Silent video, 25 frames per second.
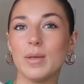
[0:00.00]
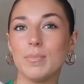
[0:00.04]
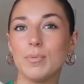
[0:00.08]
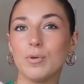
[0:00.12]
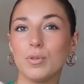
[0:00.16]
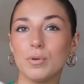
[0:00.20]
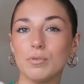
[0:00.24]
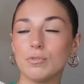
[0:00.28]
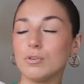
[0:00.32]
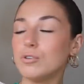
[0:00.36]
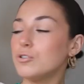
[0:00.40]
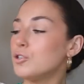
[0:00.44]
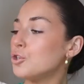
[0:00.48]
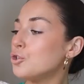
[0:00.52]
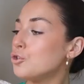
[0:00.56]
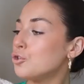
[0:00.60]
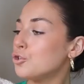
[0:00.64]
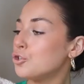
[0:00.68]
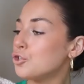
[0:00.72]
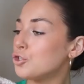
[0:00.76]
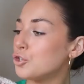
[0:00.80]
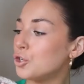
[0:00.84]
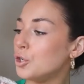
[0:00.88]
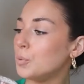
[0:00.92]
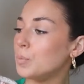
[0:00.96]
but they're also
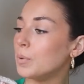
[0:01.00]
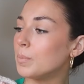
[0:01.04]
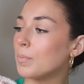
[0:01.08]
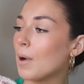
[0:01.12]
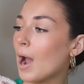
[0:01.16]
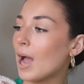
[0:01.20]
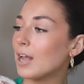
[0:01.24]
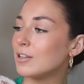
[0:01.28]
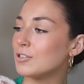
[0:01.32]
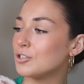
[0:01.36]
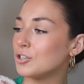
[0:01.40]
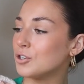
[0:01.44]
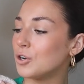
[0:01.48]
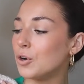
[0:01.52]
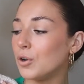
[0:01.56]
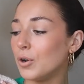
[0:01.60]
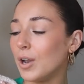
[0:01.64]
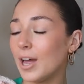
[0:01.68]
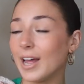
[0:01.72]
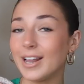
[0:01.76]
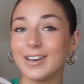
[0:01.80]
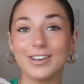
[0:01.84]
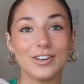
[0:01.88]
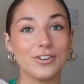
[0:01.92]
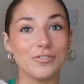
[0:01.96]
just super practical
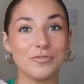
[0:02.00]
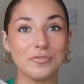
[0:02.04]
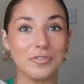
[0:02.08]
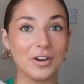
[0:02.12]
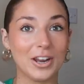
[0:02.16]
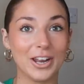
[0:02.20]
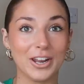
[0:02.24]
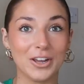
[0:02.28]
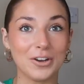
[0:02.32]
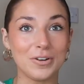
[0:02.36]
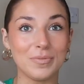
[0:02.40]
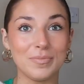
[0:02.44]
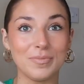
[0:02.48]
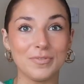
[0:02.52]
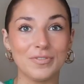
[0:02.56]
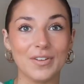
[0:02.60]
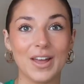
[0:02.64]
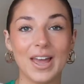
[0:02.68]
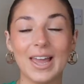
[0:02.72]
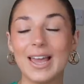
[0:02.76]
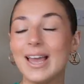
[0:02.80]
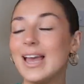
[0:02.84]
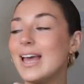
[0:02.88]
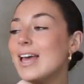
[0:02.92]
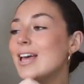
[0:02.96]
and really
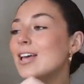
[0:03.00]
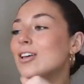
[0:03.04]
comfy.